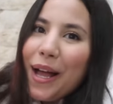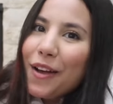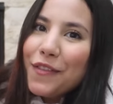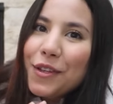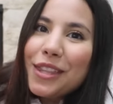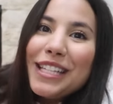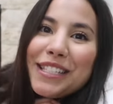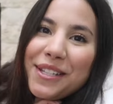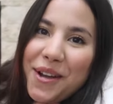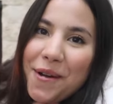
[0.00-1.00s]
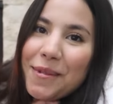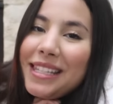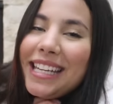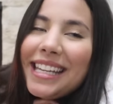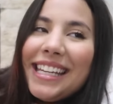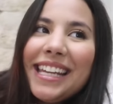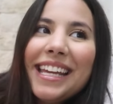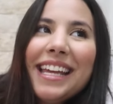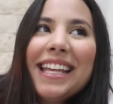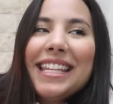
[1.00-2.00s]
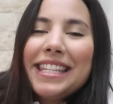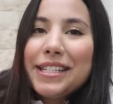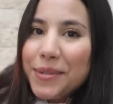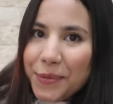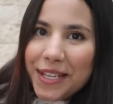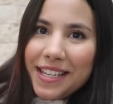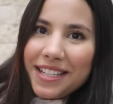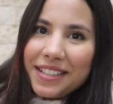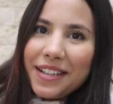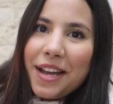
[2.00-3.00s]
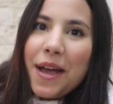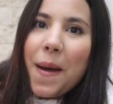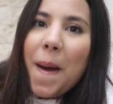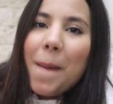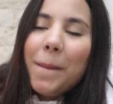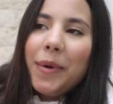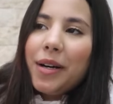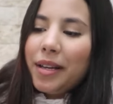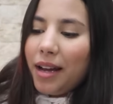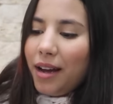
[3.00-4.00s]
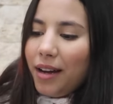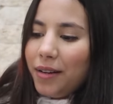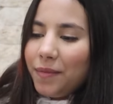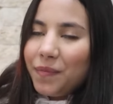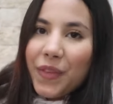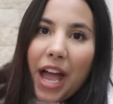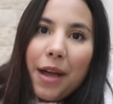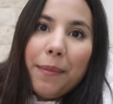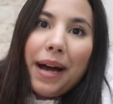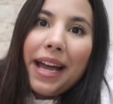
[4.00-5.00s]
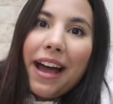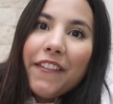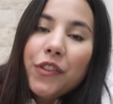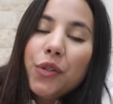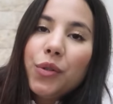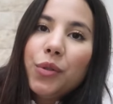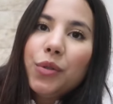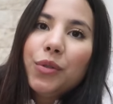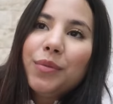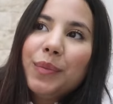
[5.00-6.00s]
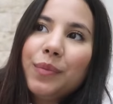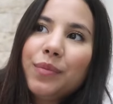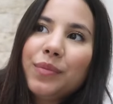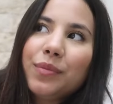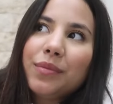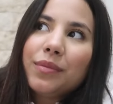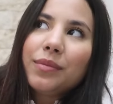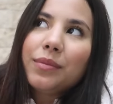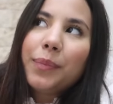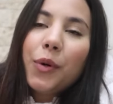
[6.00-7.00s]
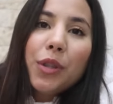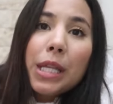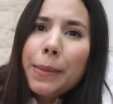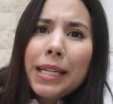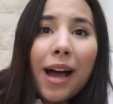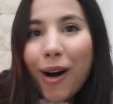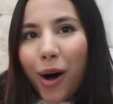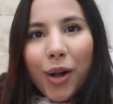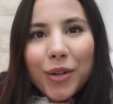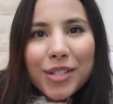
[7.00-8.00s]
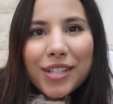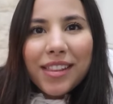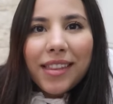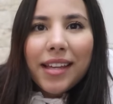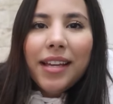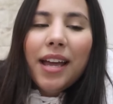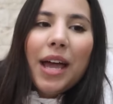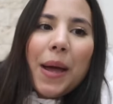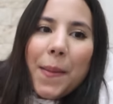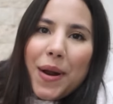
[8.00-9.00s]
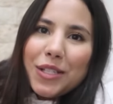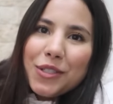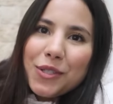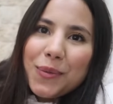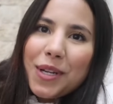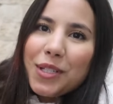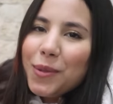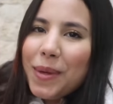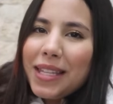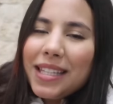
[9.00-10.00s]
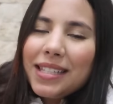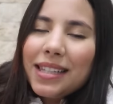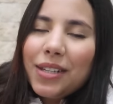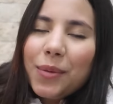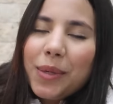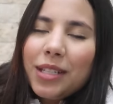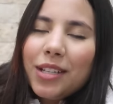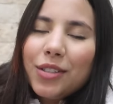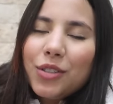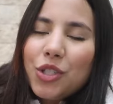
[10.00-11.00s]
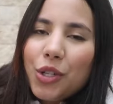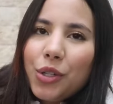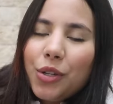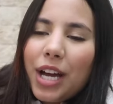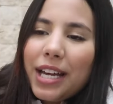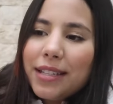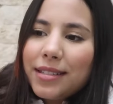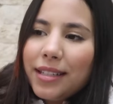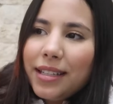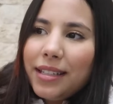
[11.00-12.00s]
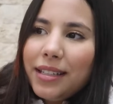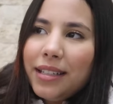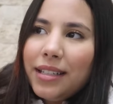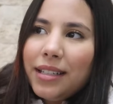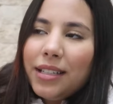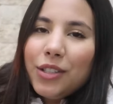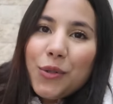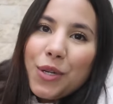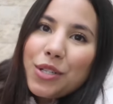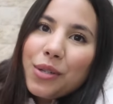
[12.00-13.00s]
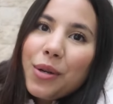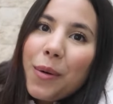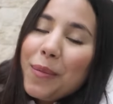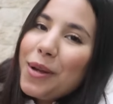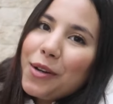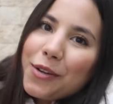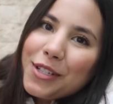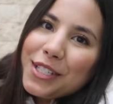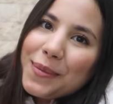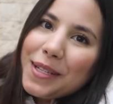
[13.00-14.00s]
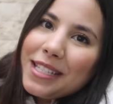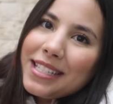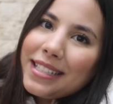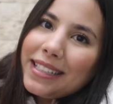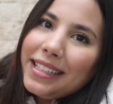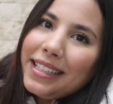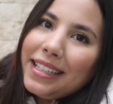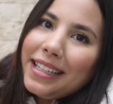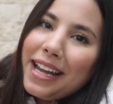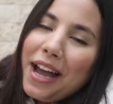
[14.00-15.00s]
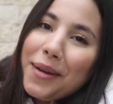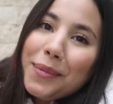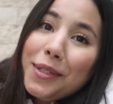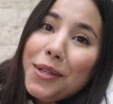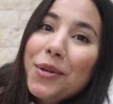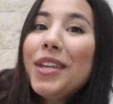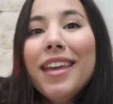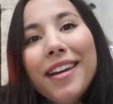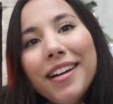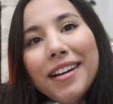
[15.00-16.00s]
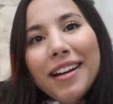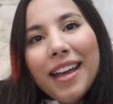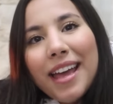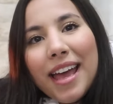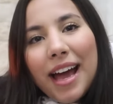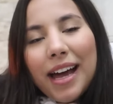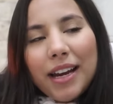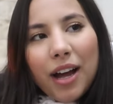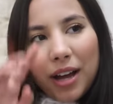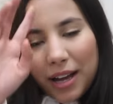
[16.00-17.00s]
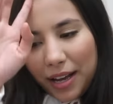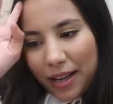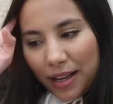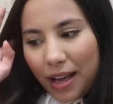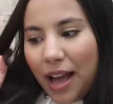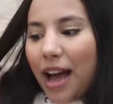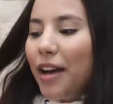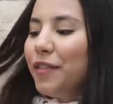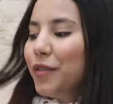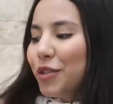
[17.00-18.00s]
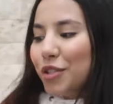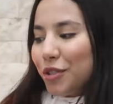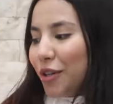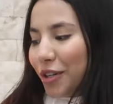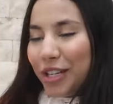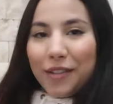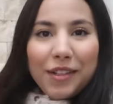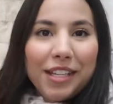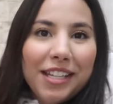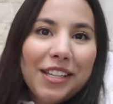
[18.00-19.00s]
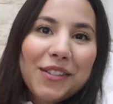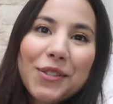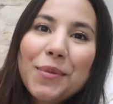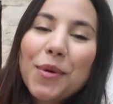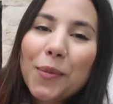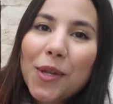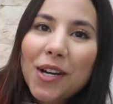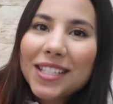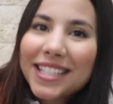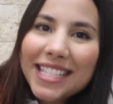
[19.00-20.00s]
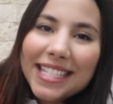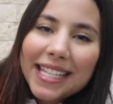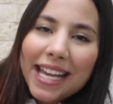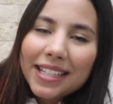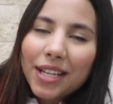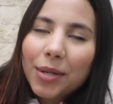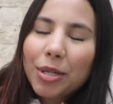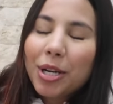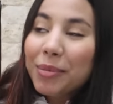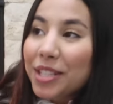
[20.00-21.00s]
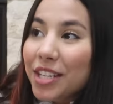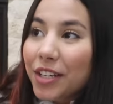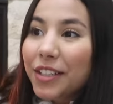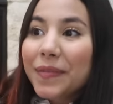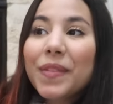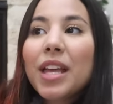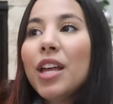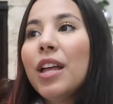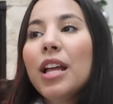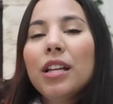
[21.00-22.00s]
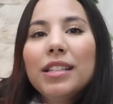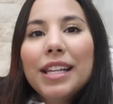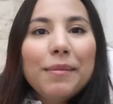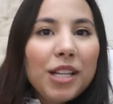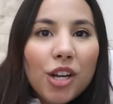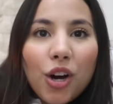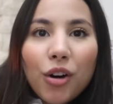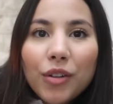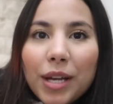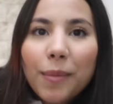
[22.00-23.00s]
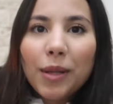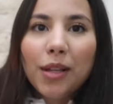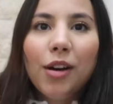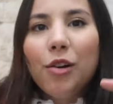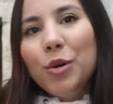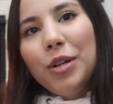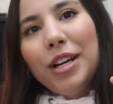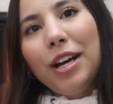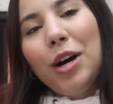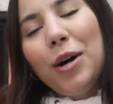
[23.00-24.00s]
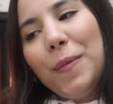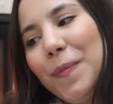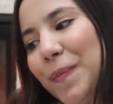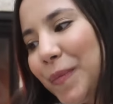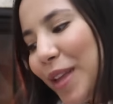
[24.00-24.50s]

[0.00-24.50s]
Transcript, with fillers: a few things coming in this week, but um, I might have to put them in a haul or something but I just wanted to make this little video to show you guys and to wish you a Merry Christmas and a Happy New Year and I for sure gonna be doing more vlogs this next upcoming year let me know down below um,